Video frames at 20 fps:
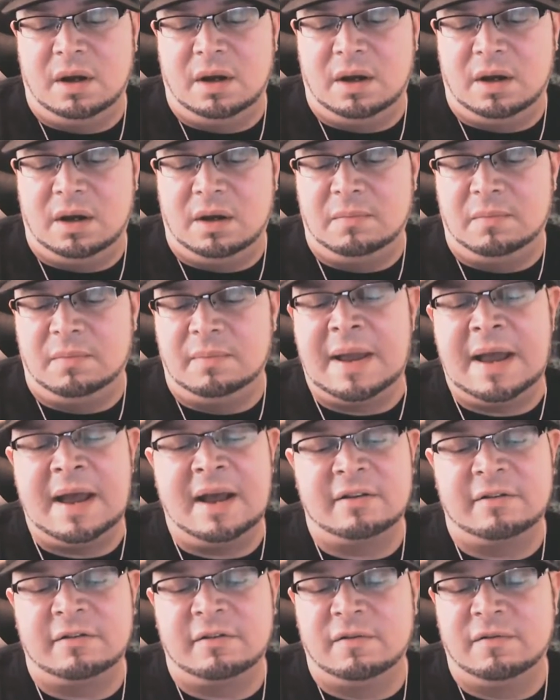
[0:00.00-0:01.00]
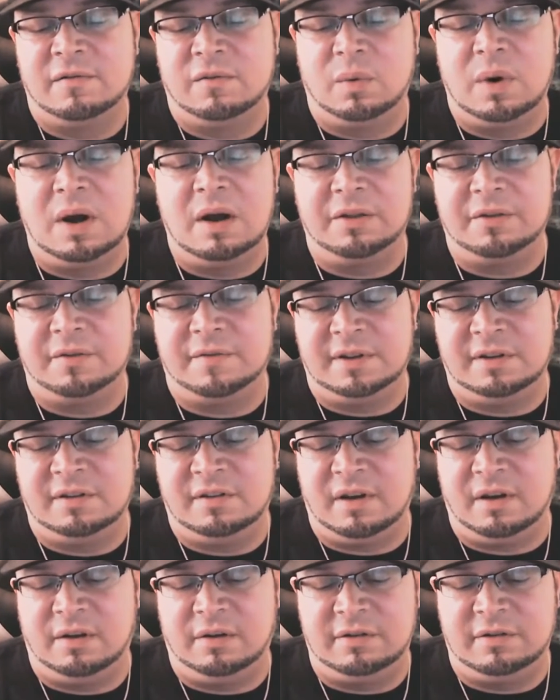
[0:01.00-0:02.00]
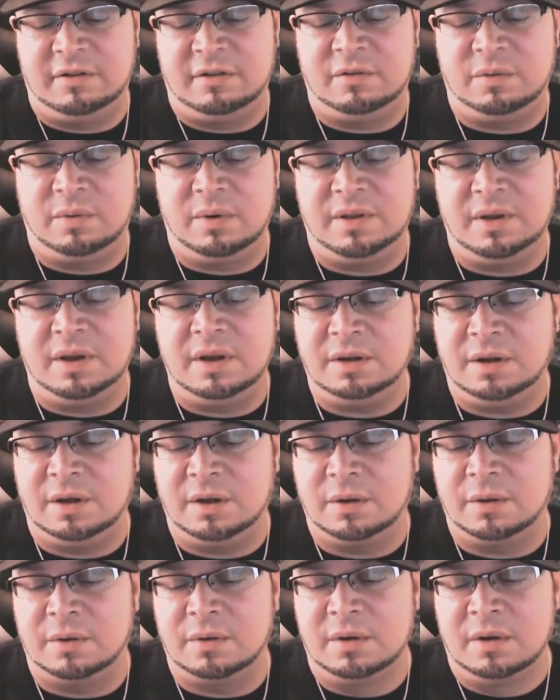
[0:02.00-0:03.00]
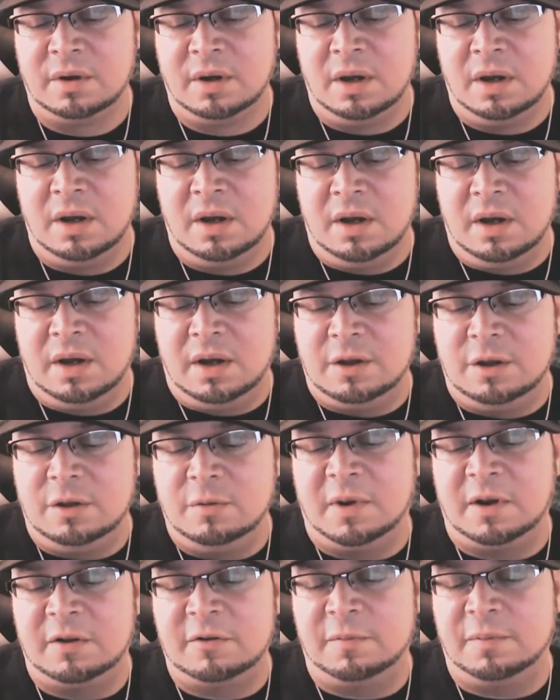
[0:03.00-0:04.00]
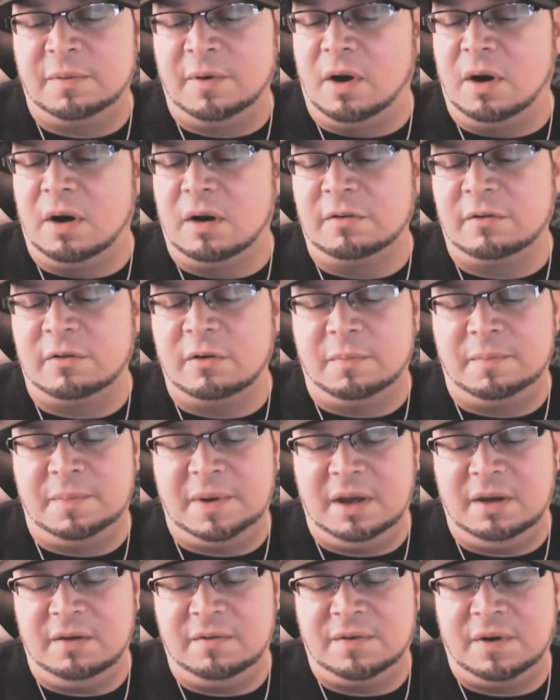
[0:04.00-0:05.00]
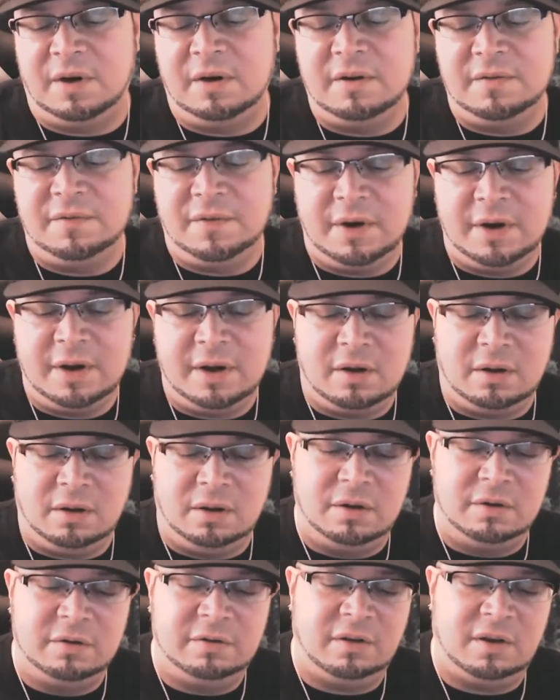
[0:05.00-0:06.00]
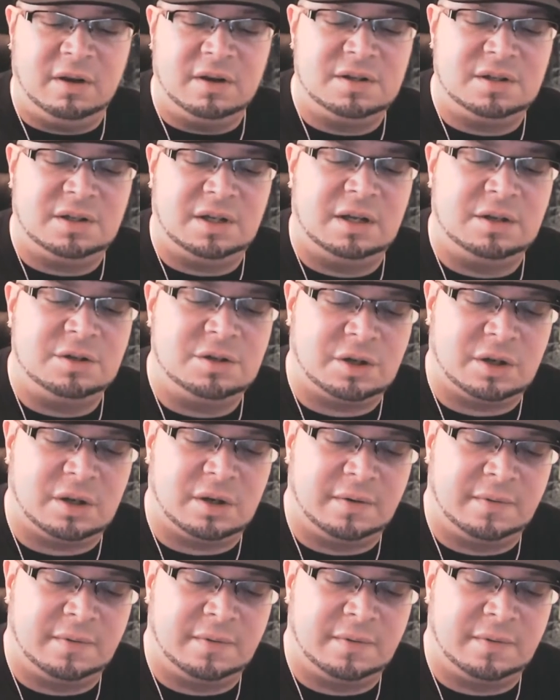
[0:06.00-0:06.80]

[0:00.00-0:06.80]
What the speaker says: a massive wealth of intelligence within you. You must also pay very, very close attention